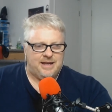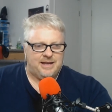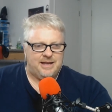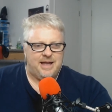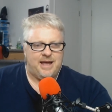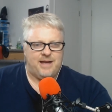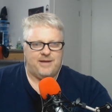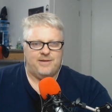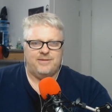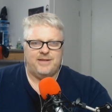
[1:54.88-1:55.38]

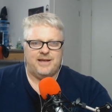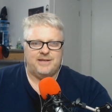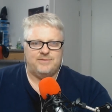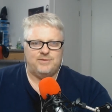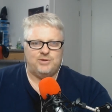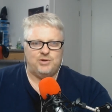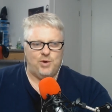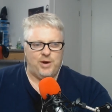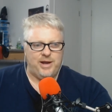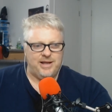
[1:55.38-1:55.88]
yeah, thanks
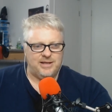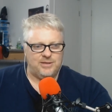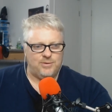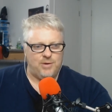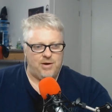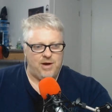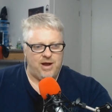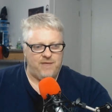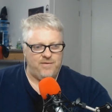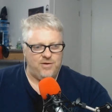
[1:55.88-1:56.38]
for joining us
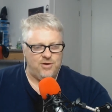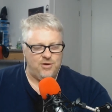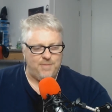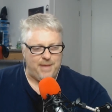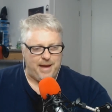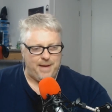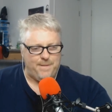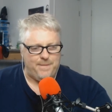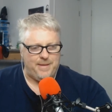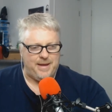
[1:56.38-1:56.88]
wherever you
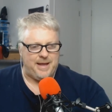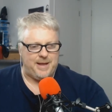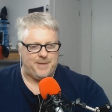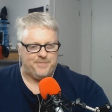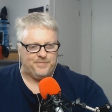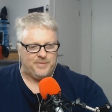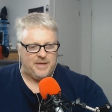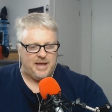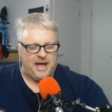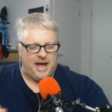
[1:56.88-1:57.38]
may be.
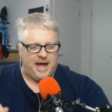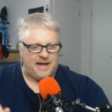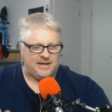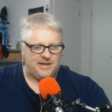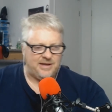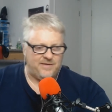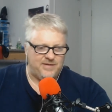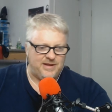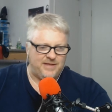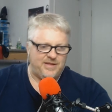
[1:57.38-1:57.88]
Uh,
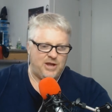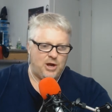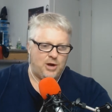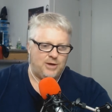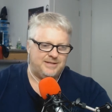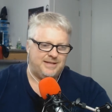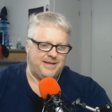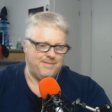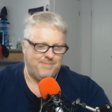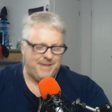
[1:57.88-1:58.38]
don't forget the
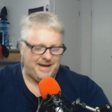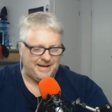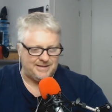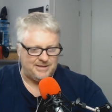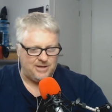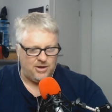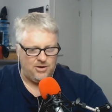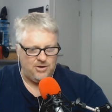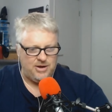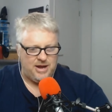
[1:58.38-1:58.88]
Aussie Mac
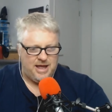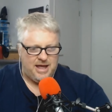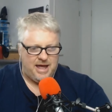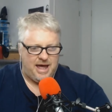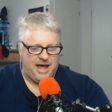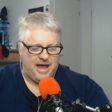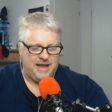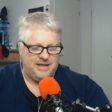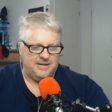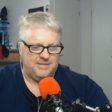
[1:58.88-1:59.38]
Zone
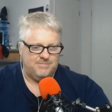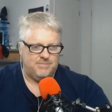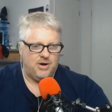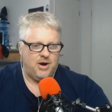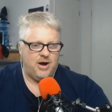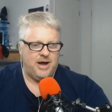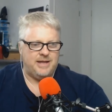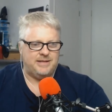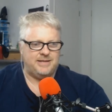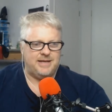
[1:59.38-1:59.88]
and
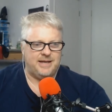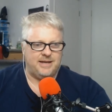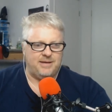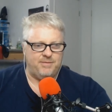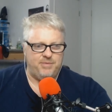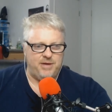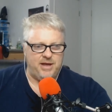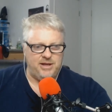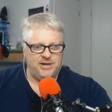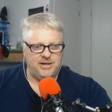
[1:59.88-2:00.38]
My Tech
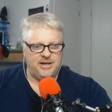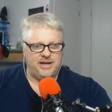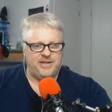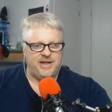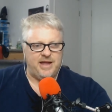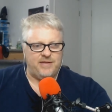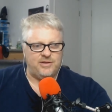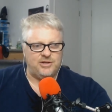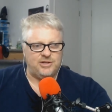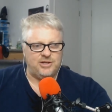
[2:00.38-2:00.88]
Opinion are
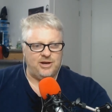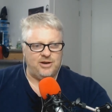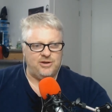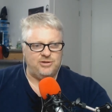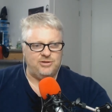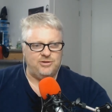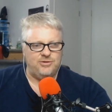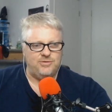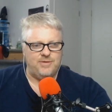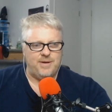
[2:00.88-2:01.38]
the other
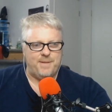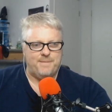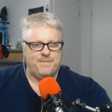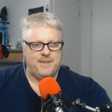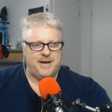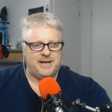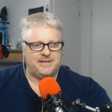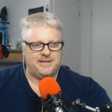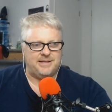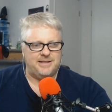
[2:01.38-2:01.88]
shows you
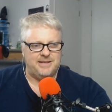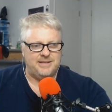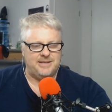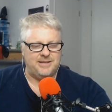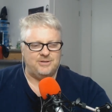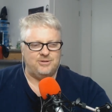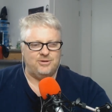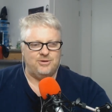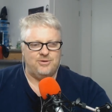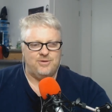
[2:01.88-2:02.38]
must
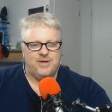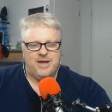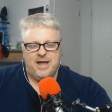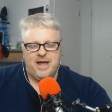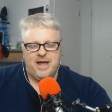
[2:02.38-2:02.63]
listen to,